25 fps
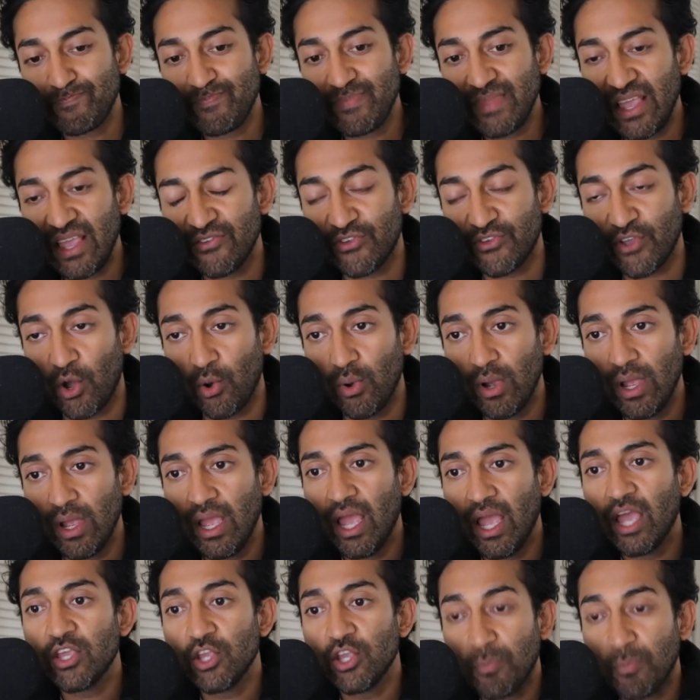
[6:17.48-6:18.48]
So
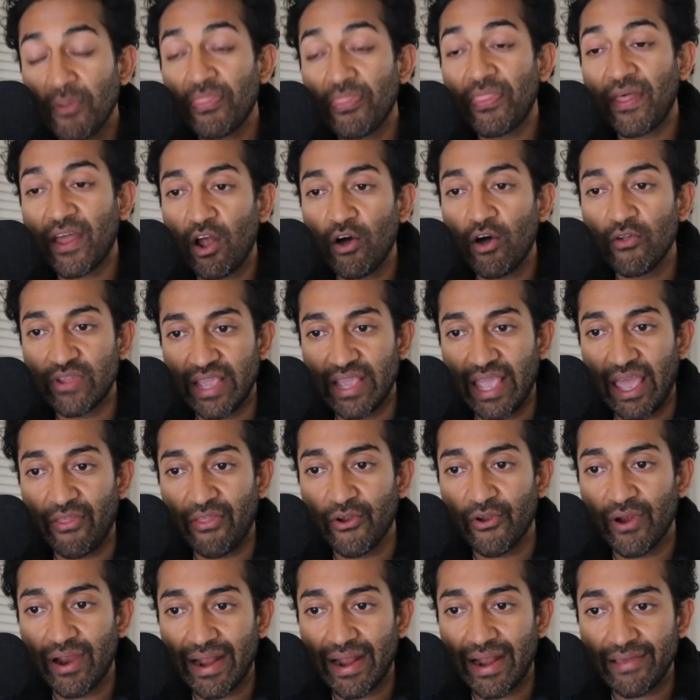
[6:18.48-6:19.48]
you put that all together,
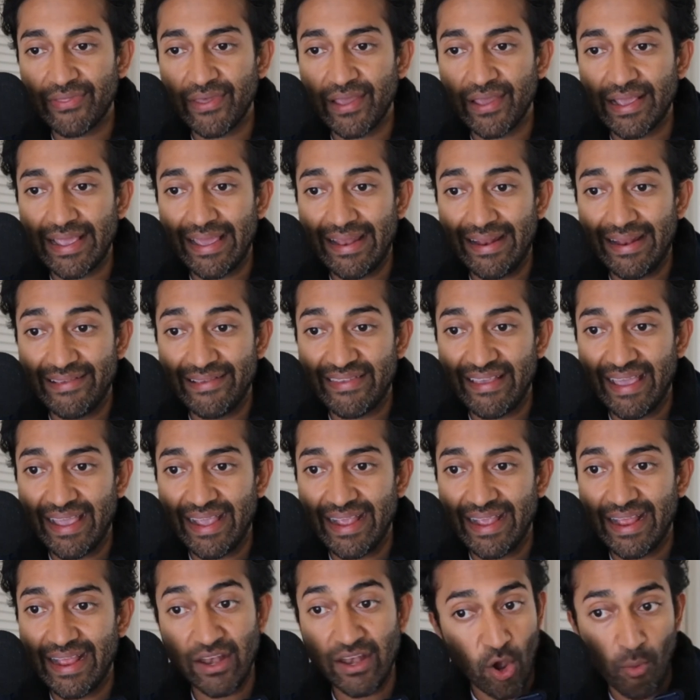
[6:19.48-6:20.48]
and I think it is a
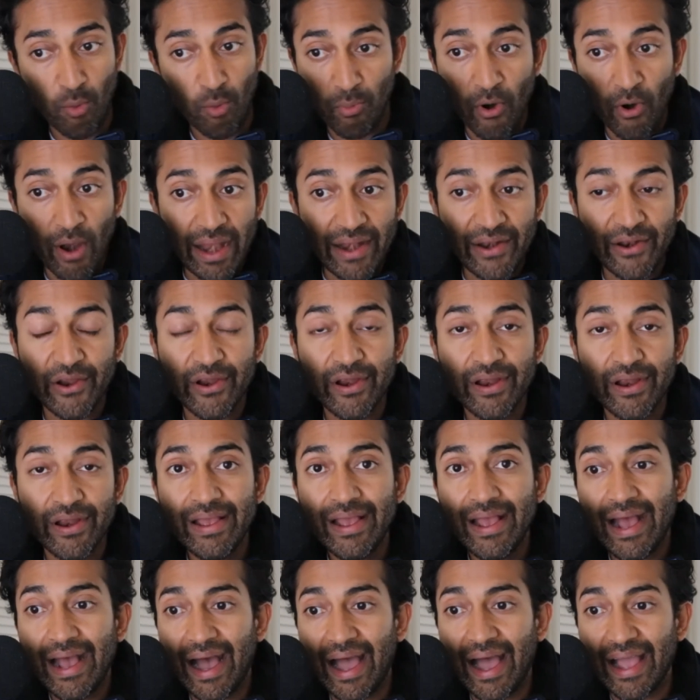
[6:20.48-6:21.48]
no brainer.
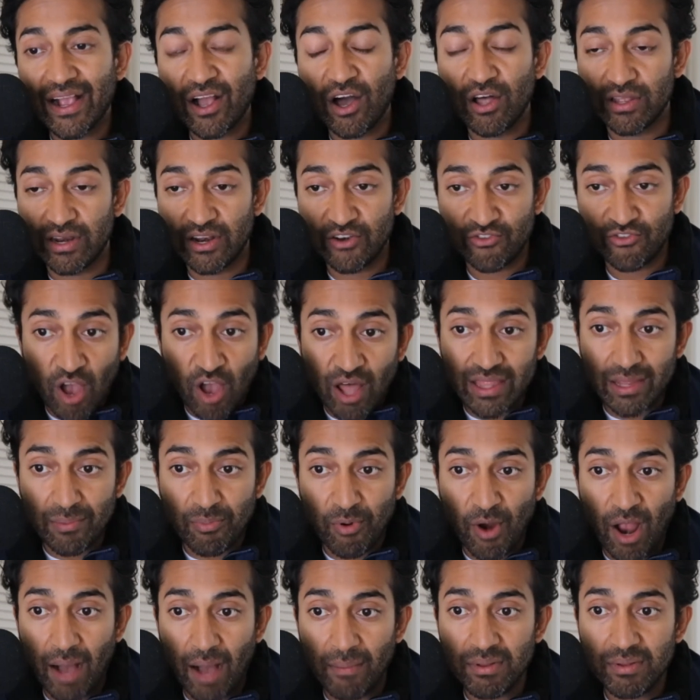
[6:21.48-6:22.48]
I call it a trolley
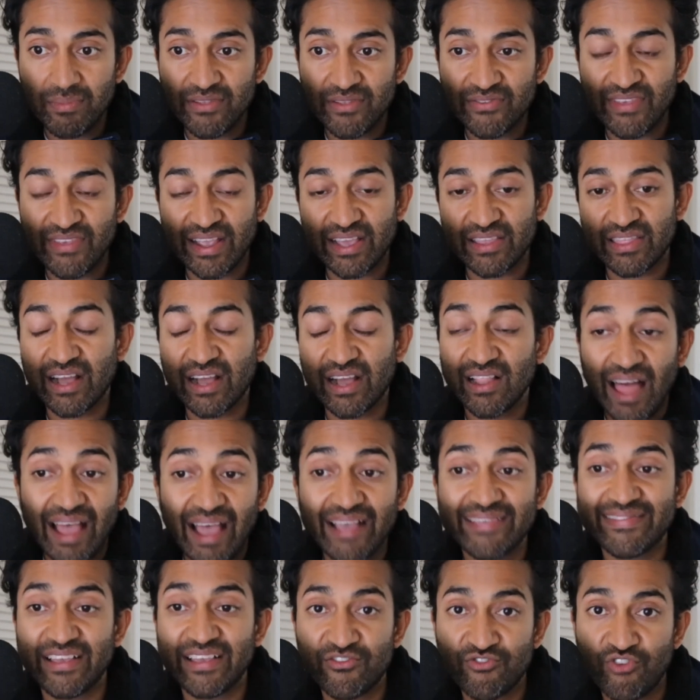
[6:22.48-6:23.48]
problem. It's like the
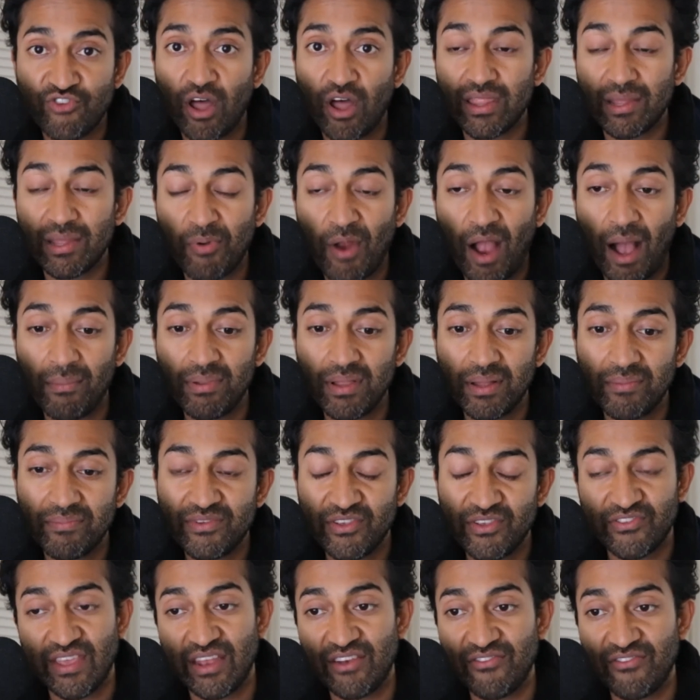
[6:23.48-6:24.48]
classic trolley problem to
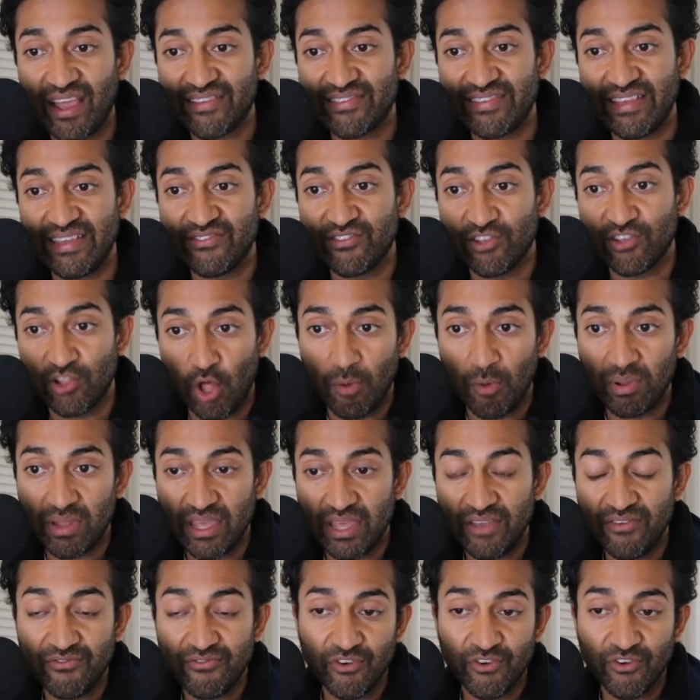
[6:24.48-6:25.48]
send vaccines
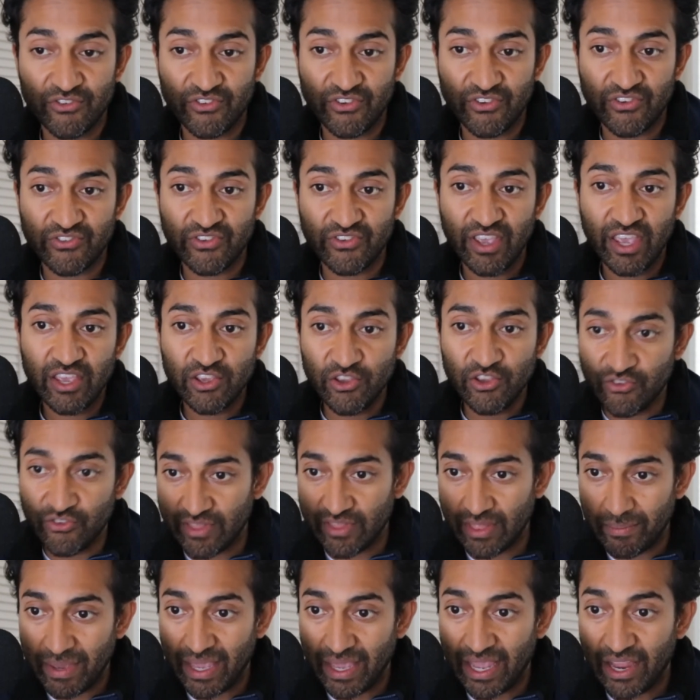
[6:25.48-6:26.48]
globally versus using
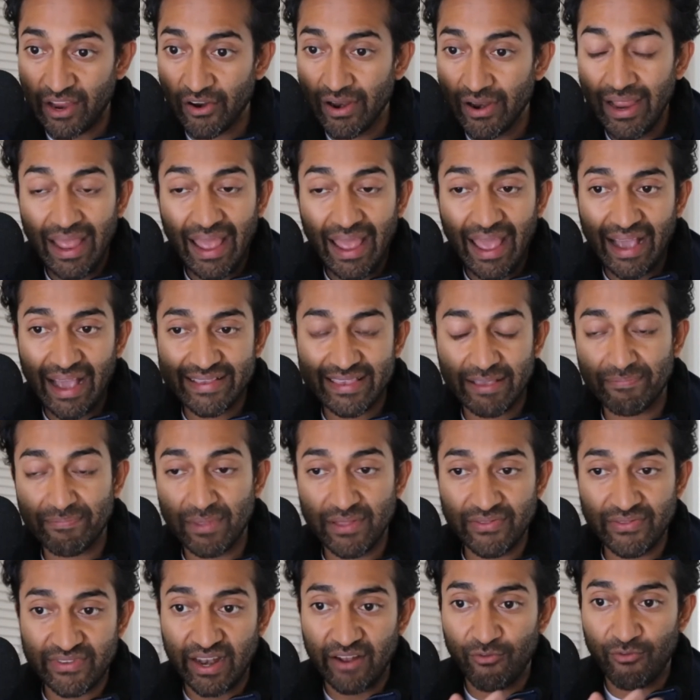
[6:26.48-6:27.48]
them here, except
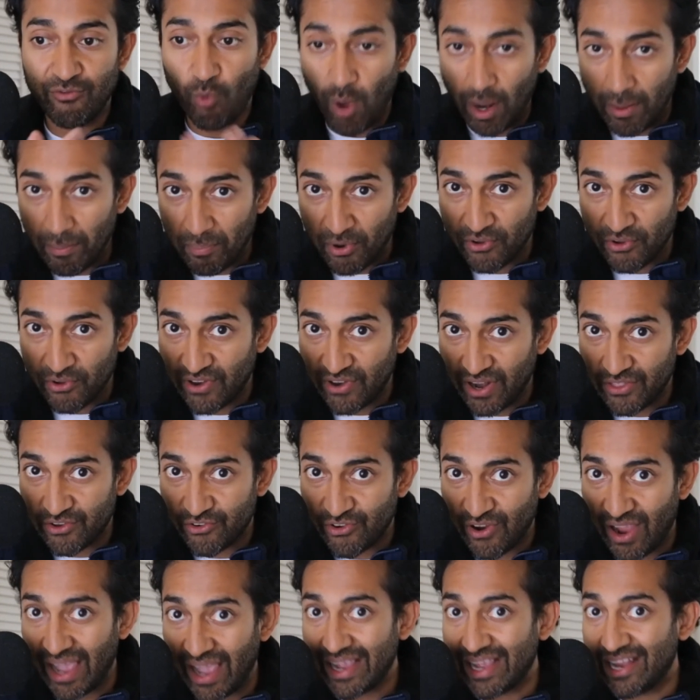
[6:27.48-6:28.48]
instead of one person on the
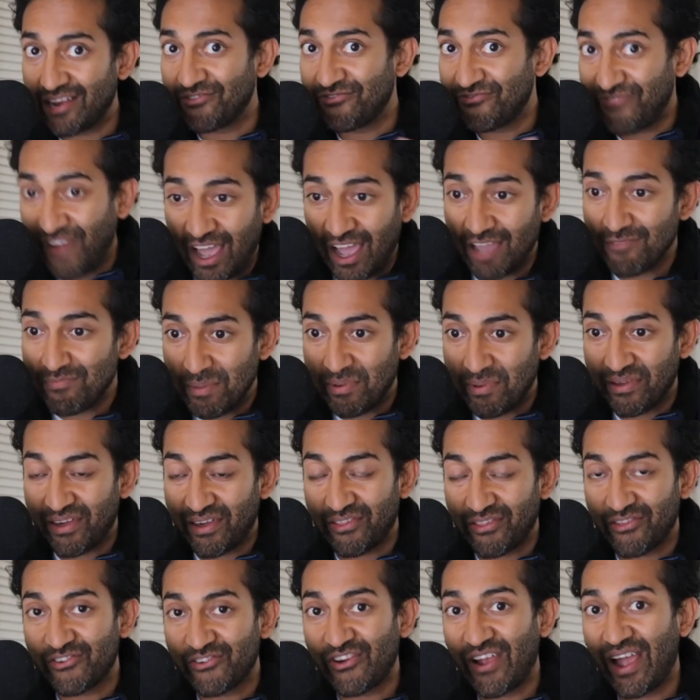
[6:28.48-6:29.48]
track and five people on the
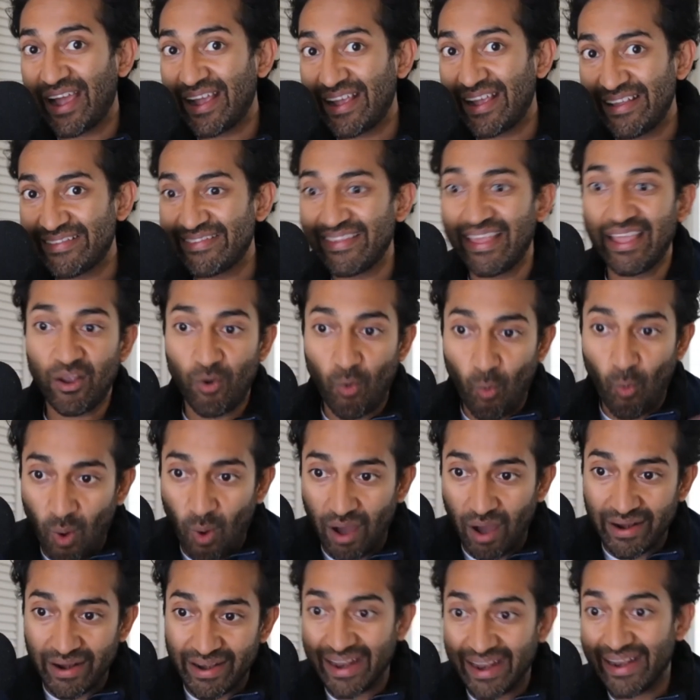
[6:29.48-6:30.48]
other track, it's like
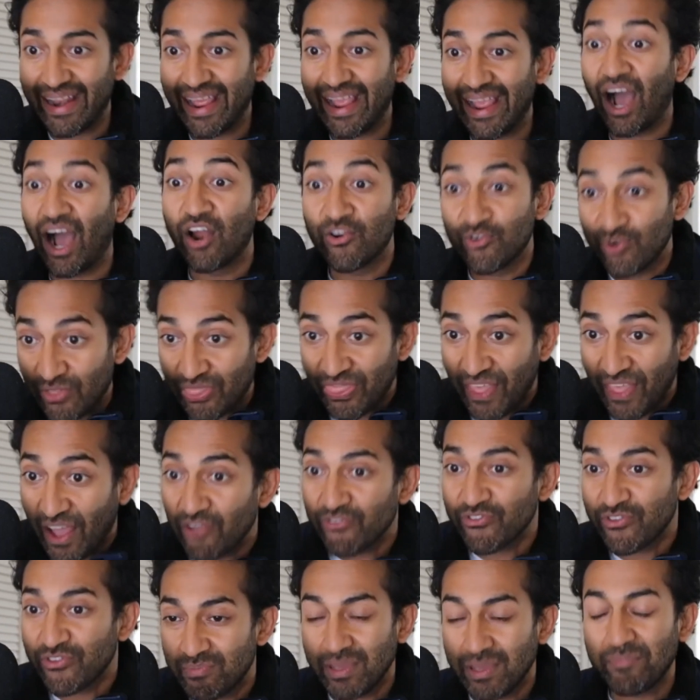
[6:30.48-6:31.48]
one and a hundred
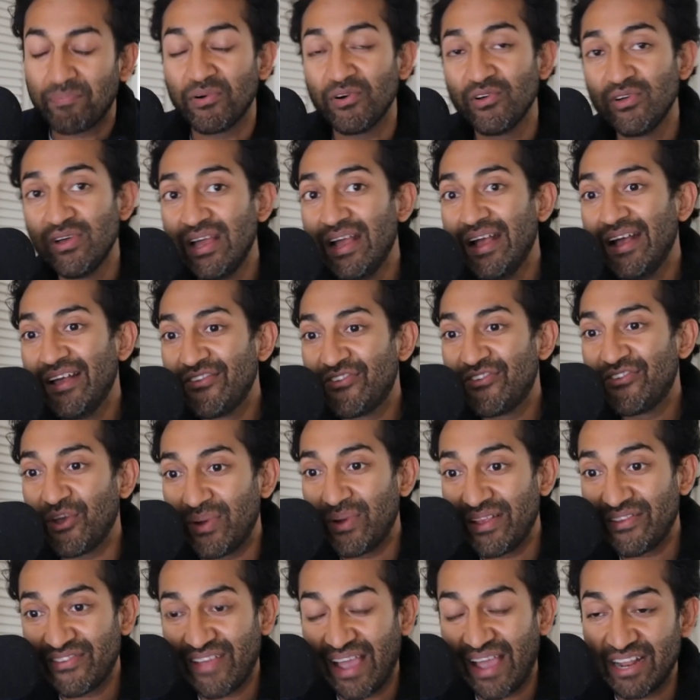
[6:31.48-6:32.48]
thousand people. So it
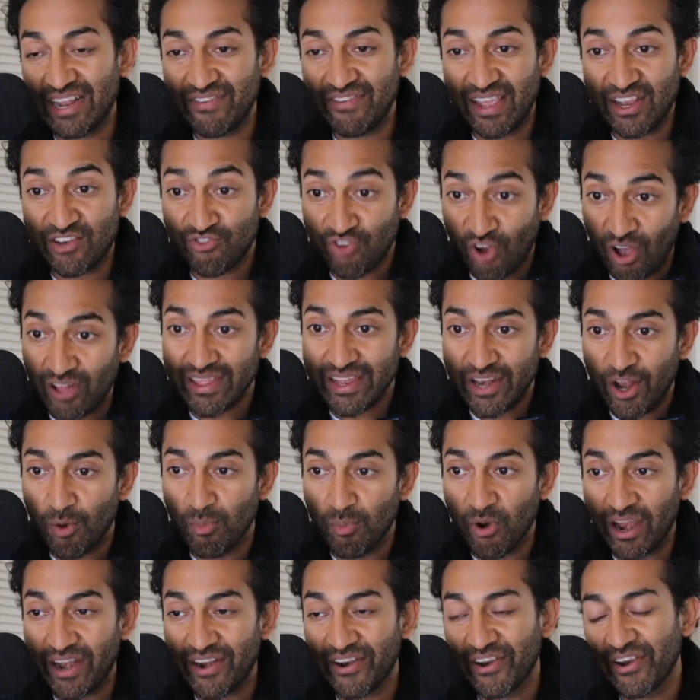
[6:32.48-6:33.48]
is kind of a trolley no
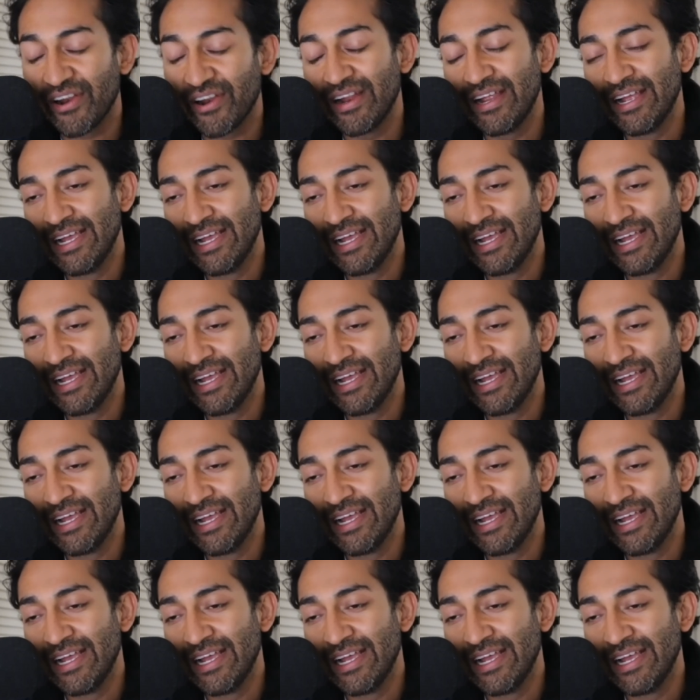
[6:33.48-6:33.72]
brainer.